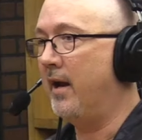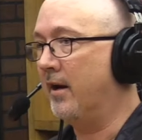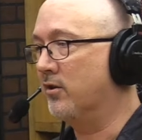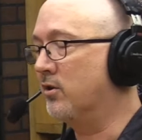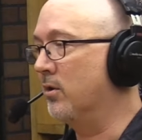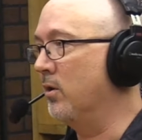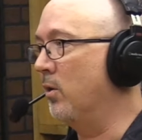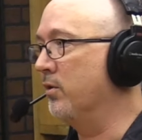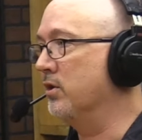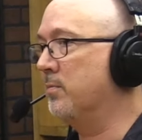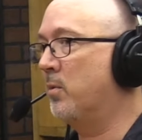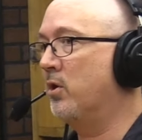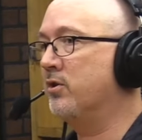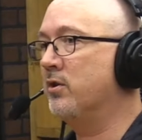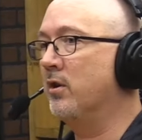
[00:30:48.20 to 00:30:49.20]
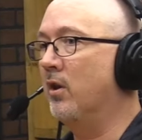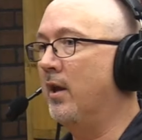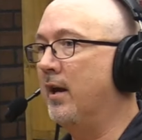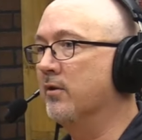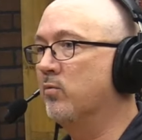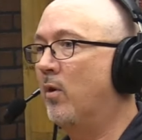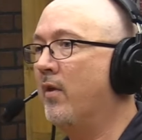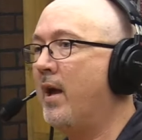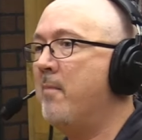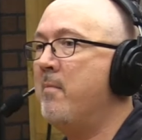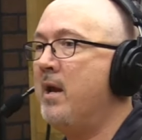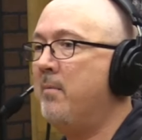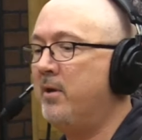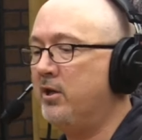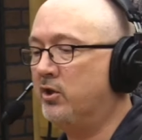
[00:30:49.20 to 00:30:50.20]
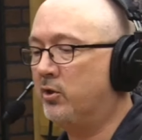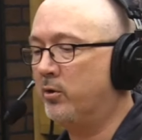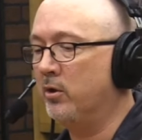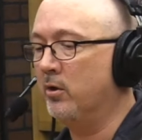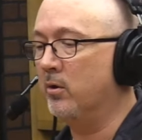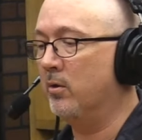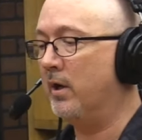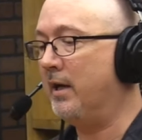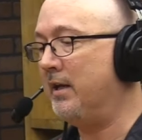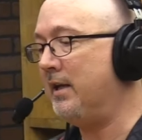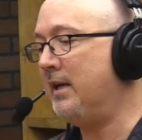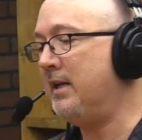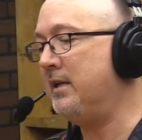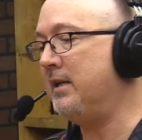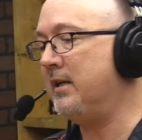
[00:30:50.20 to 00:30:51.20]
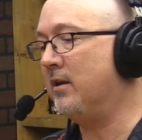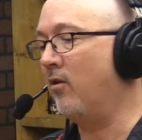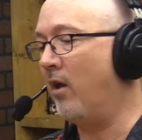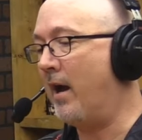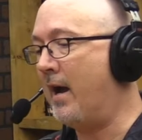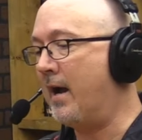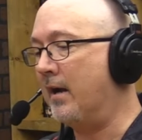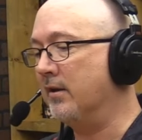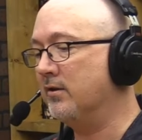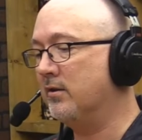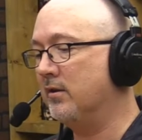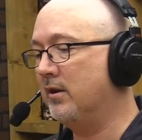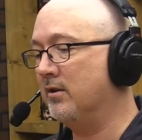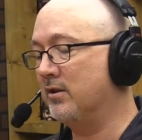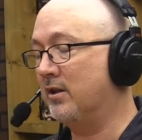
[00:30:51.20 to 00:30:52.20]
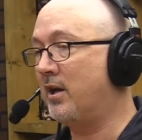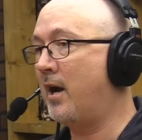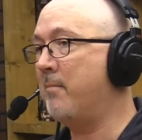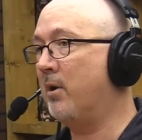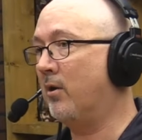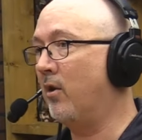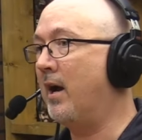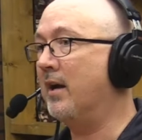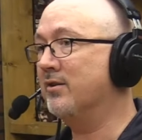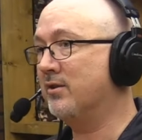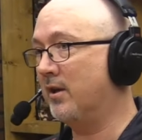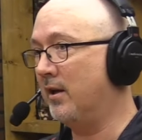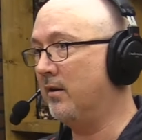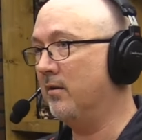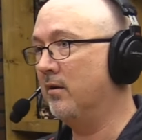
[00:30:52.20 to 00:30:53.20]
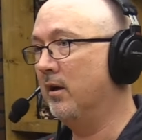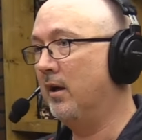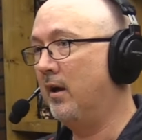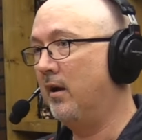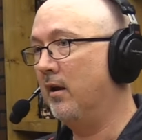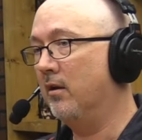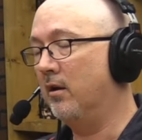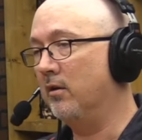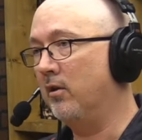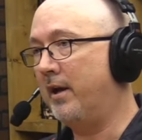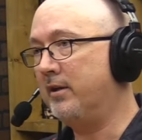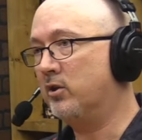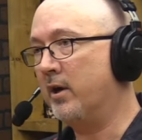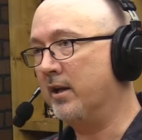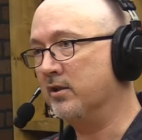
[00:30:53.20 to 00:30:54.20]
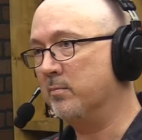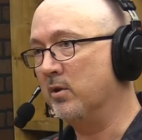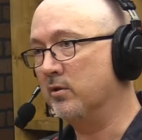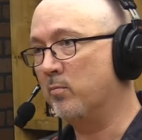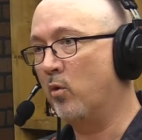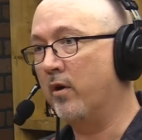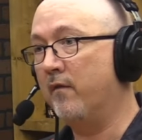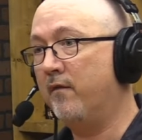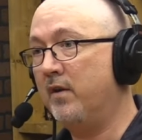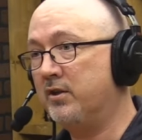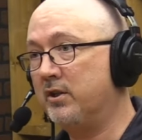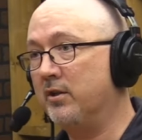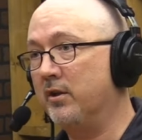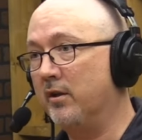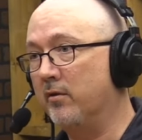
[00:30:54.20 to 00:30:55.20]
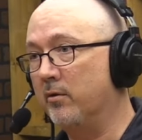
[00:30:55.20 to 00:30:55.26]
extra know. low dispersion glass. Well, that may be true. And ED glass is a type of glass that uh, light transmits more efficiently